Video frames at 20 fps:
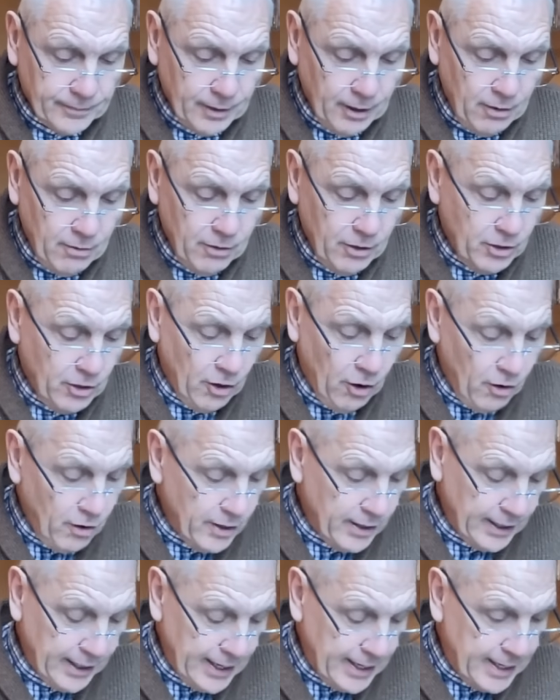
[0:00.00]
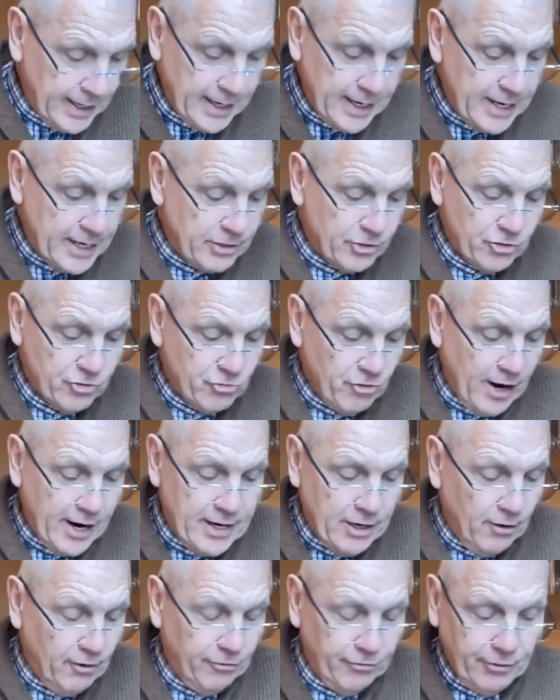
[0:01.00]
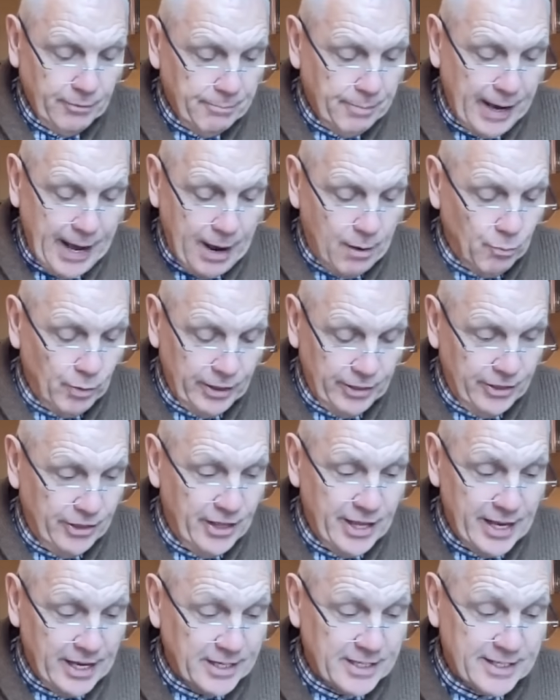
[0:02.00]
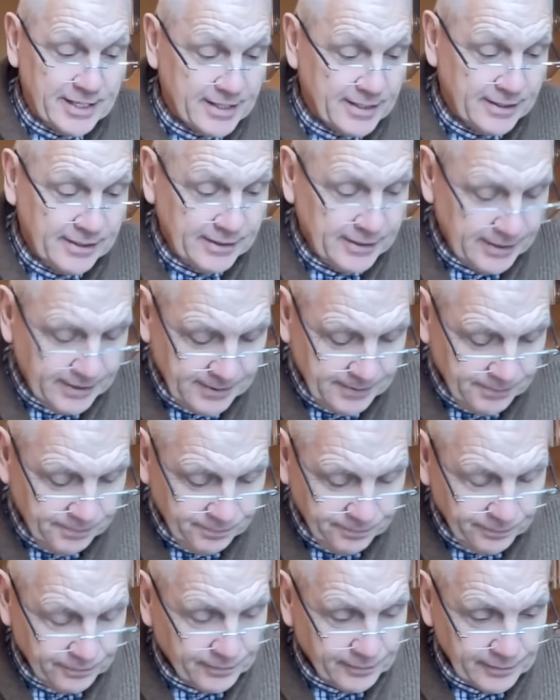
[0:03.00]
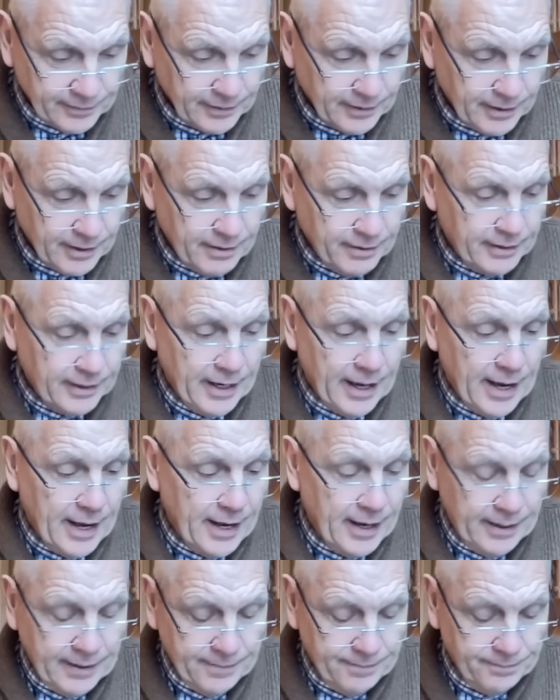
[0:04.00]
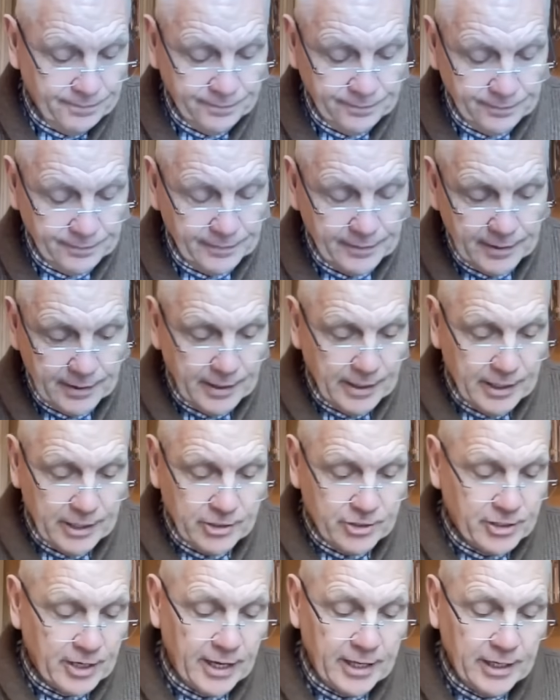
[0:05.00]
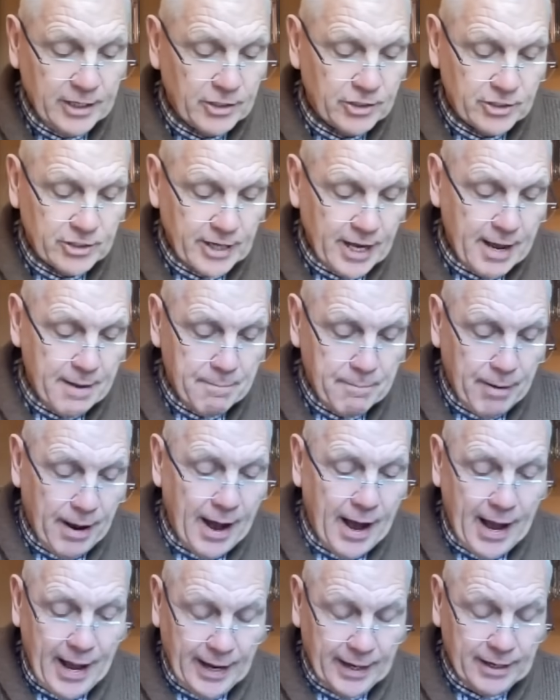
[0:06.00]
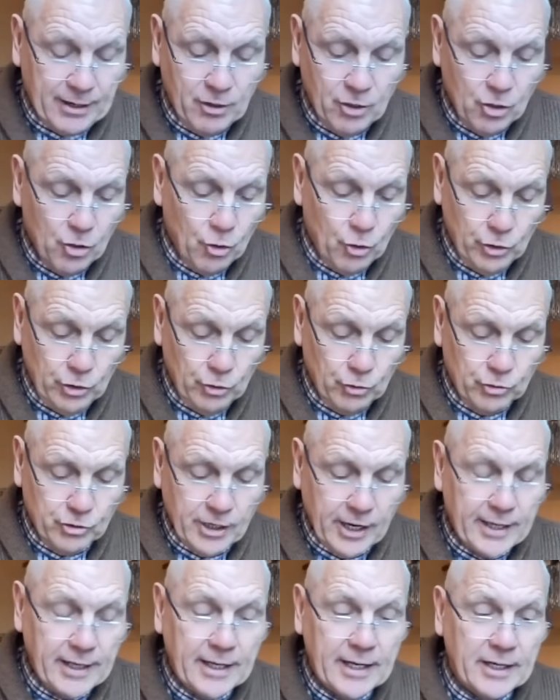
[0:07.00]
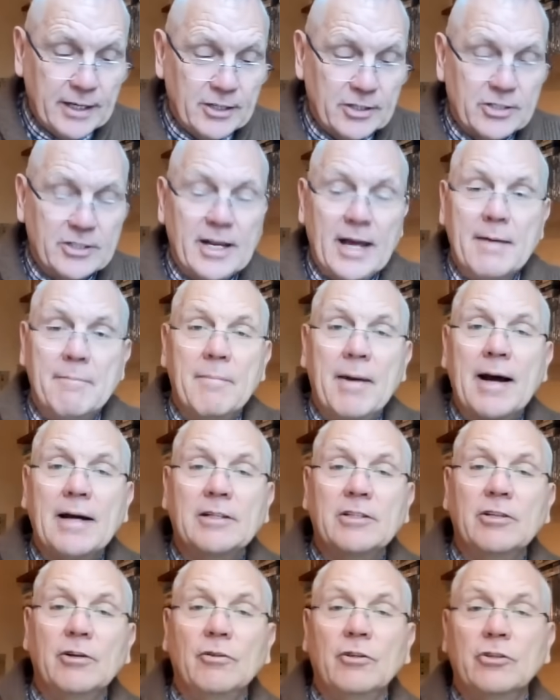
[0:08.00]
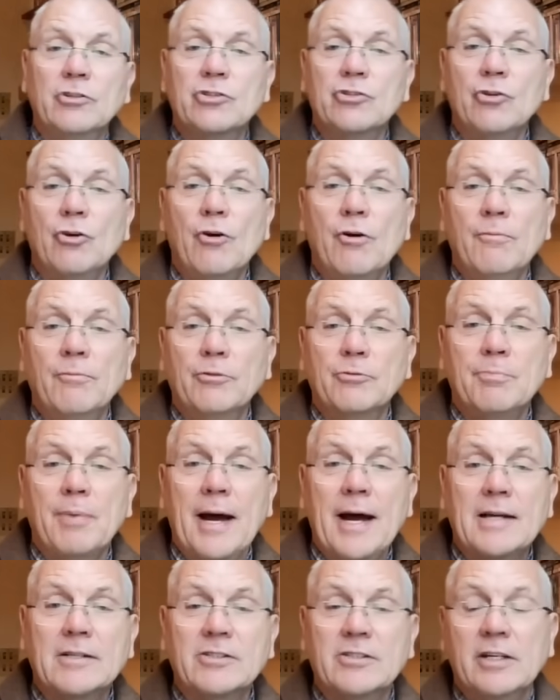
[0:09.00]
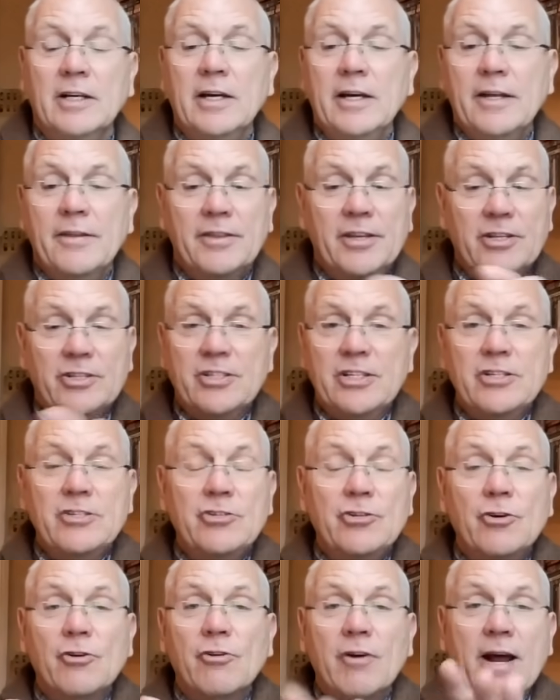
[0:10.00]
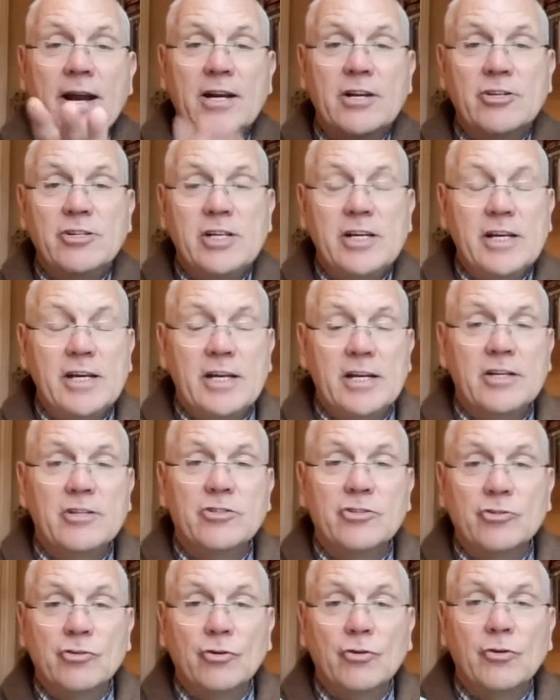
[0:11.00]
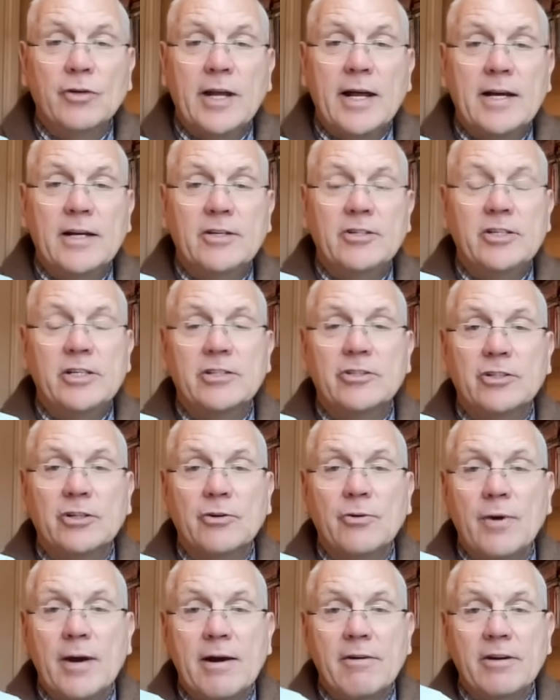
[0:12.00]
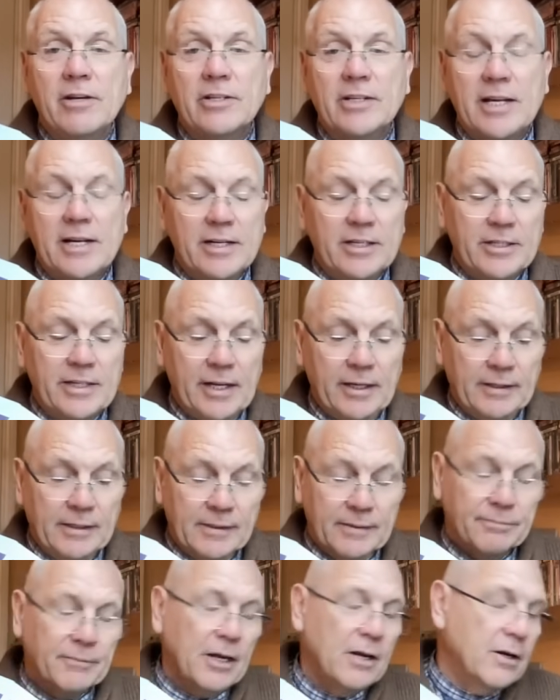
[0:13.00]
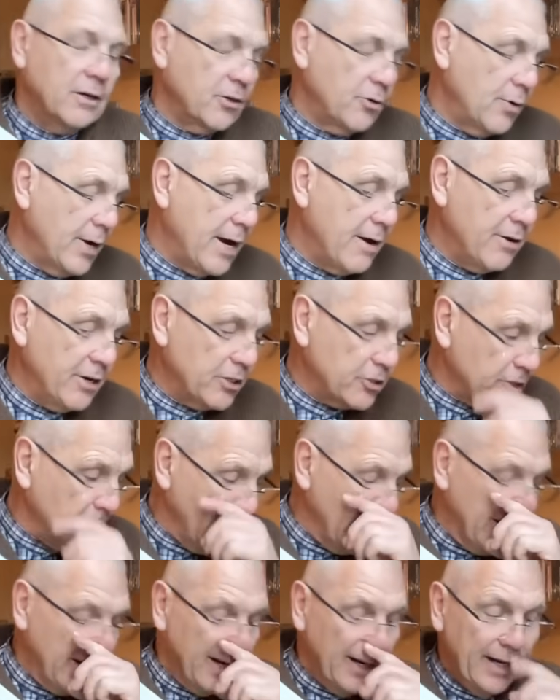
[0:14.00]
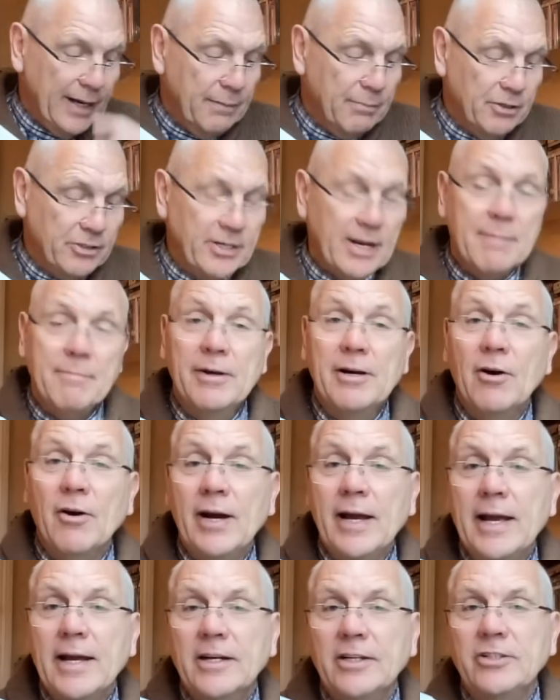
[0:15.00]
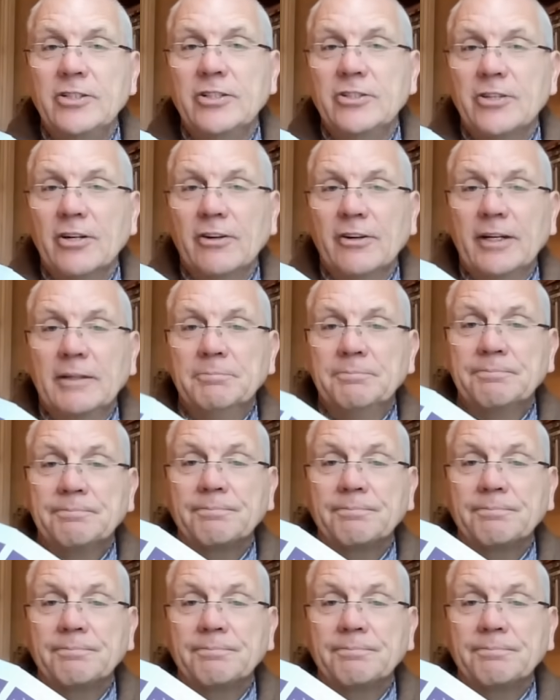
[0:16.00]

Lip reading: I'm kind of getting here straight off the bat with this. Okay. Is take a step back, or you're taking a step back till the storm's passed. This is your energy. It is sword energy. It's Aquarius energy. Aquarius, Libra, Gemini energy, sorry.